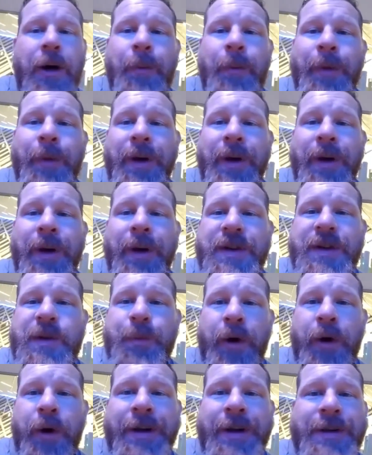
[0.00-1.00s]
a sprint
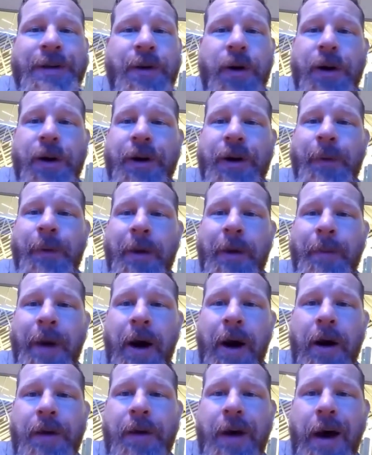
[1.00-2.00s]
or it could be a
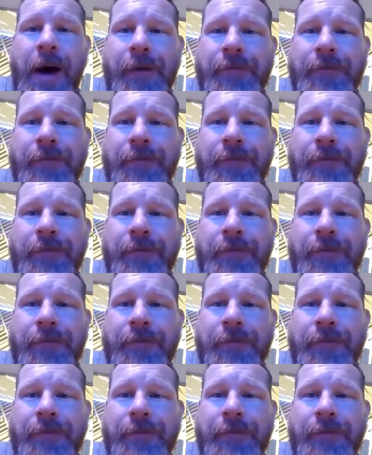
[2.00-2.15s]
marathon.